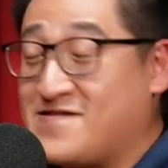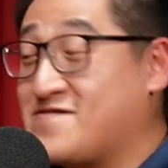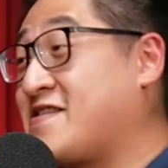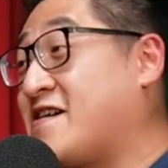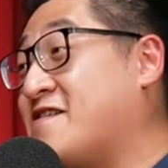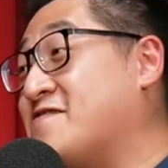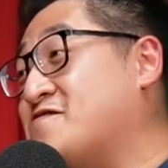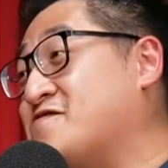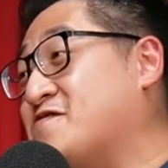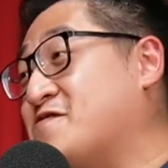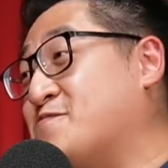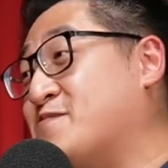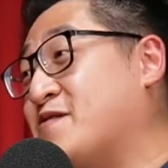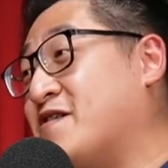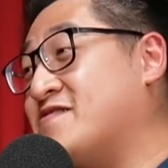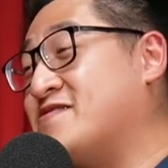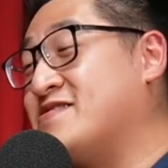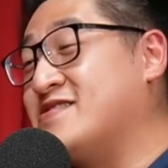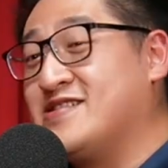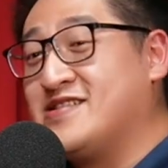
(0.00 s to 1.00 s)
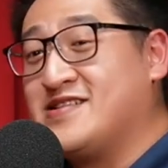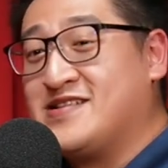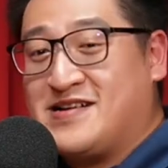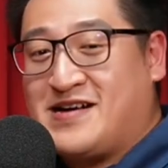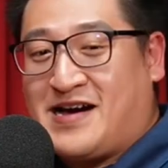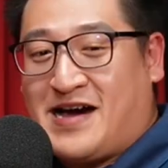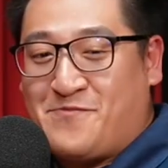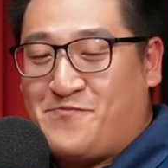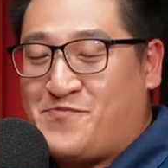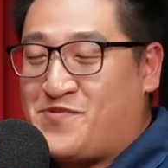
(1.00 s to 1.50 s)
to tell you about
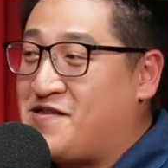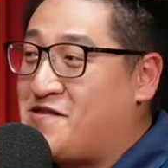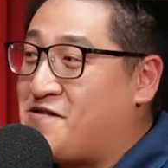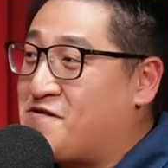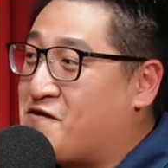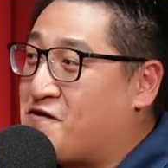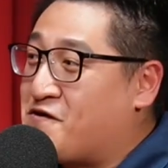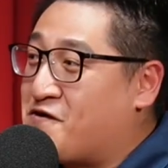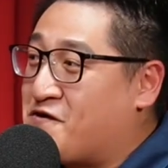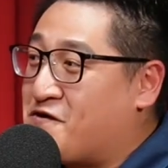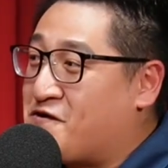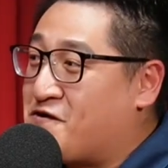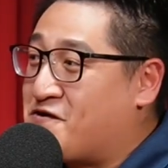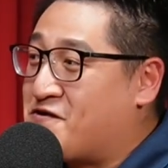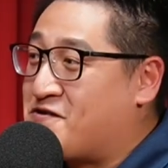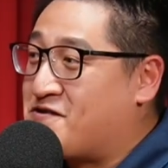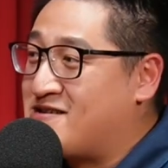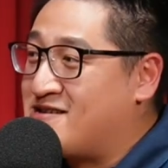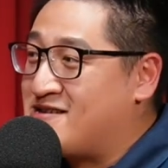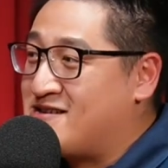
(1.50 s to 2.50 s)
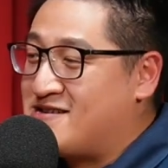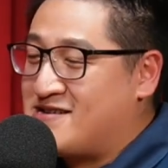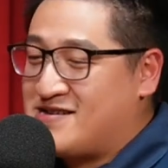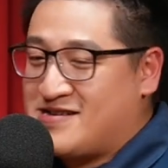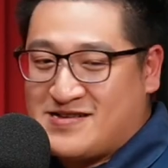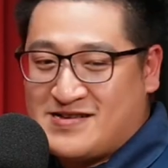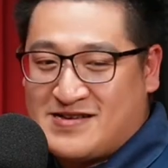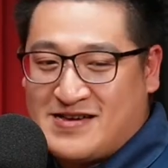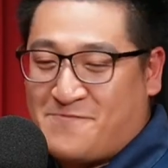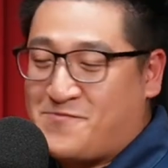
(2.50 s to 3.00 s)
IPO,
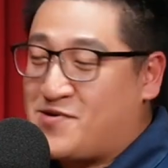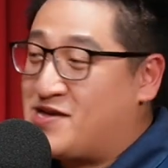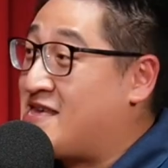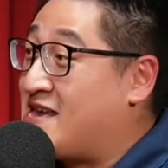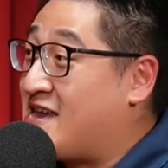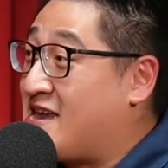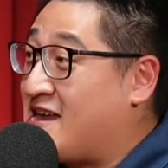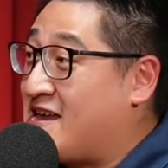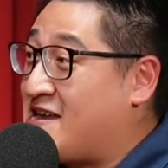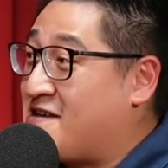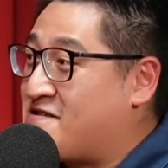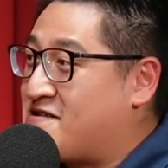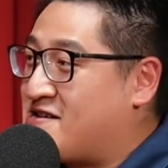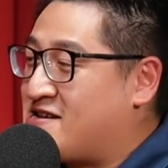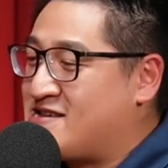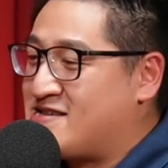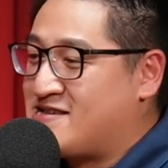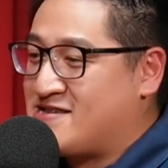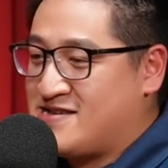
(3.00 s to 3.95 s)
M&A, right?